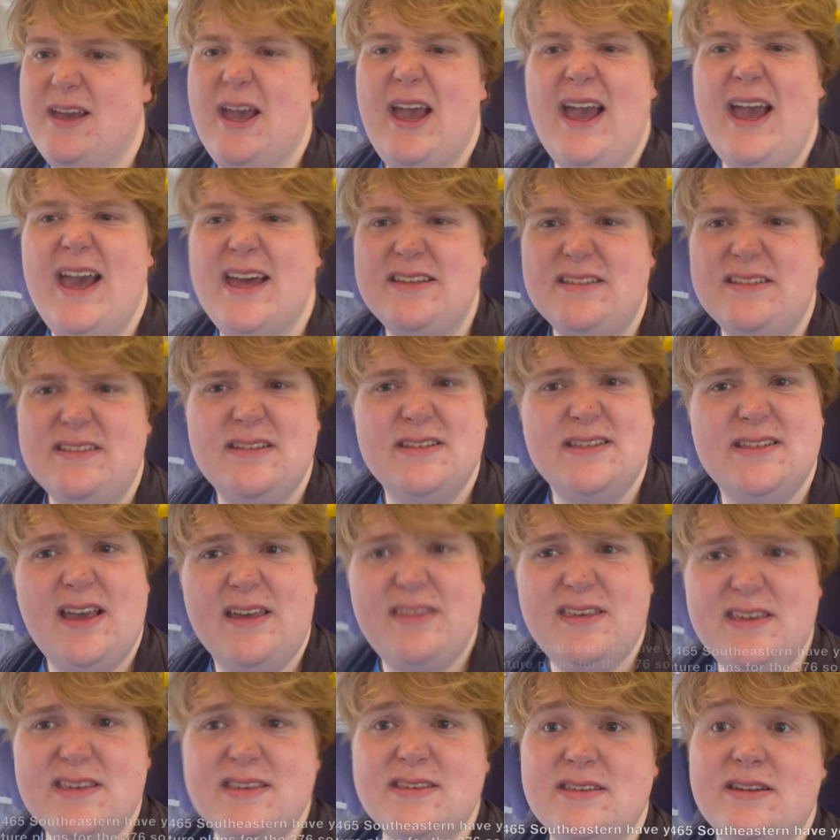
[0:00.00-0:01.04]
And
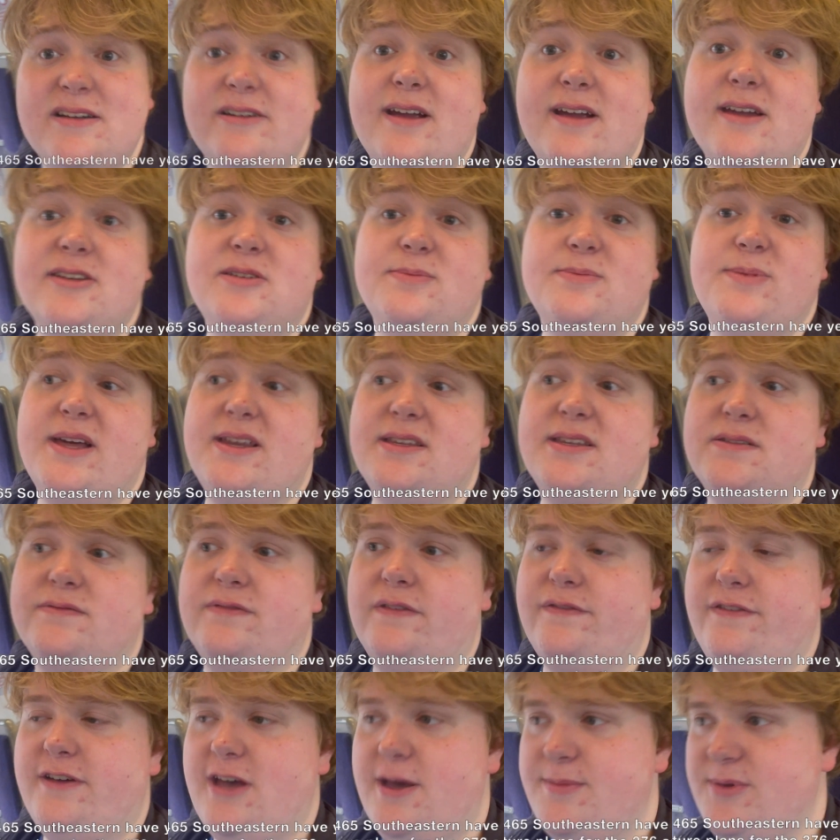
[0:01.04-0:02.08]
Southeastern are actually planning to
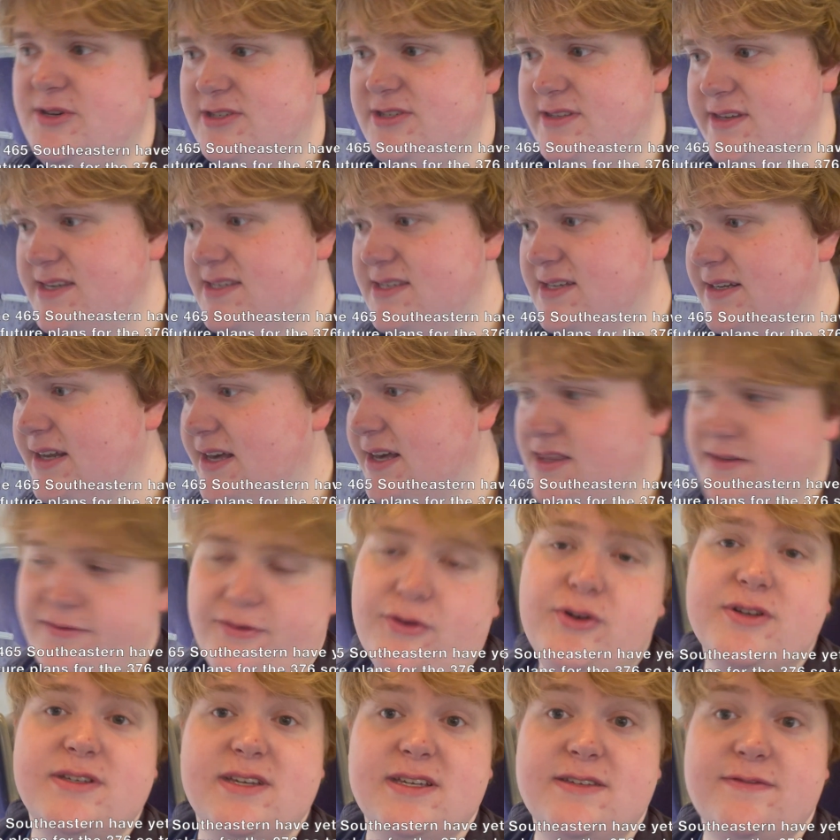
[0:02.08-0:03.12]
refurbish these, unlike the
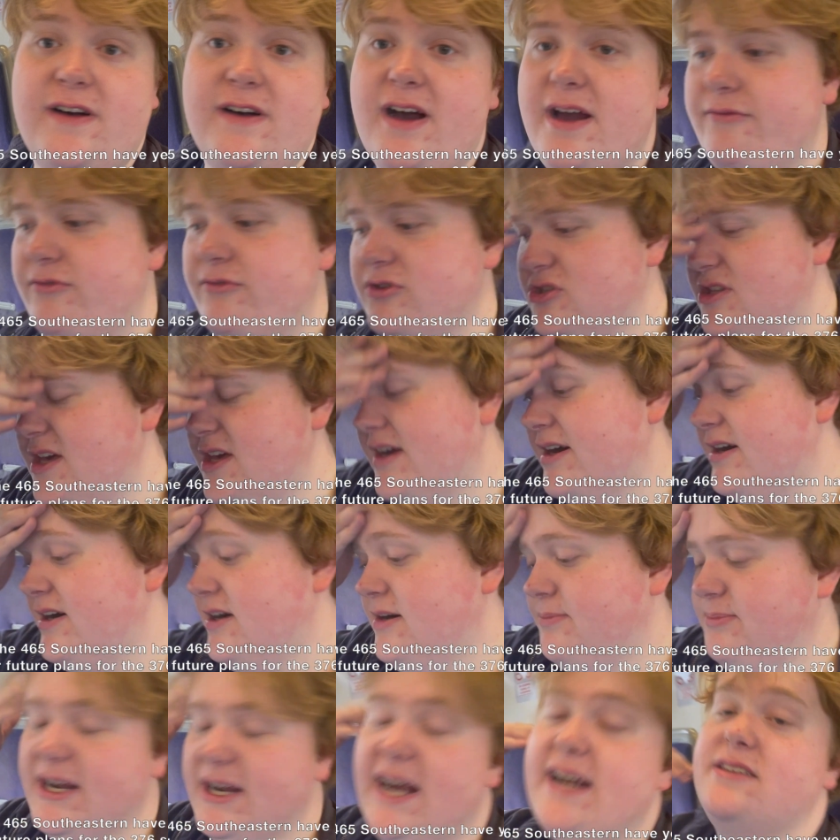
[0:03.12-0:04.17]
465, which they are
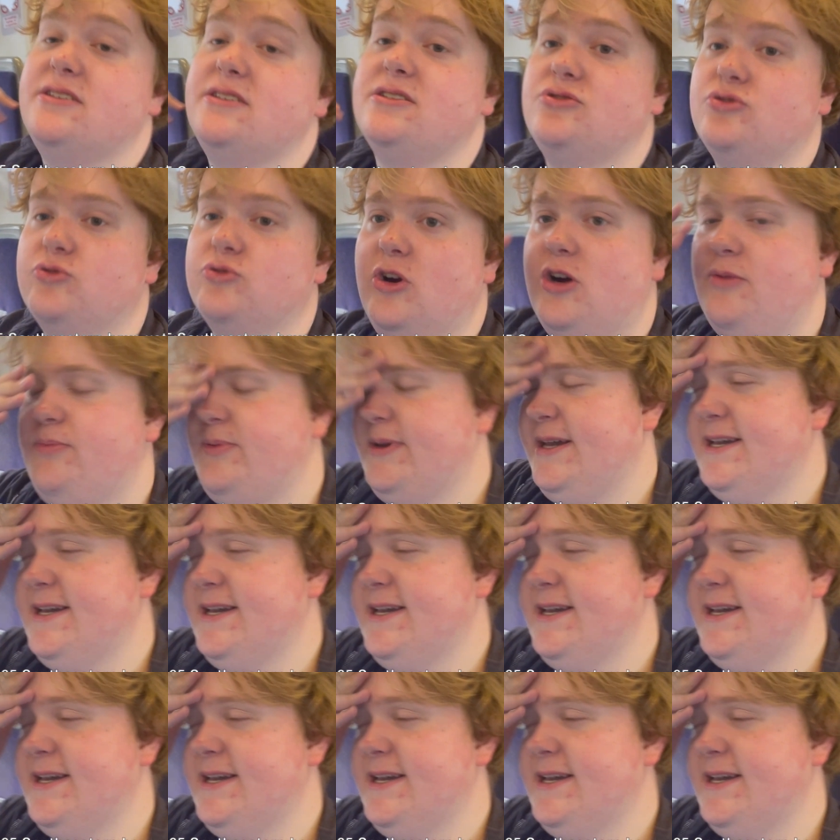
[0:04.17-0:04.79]
planning to drop,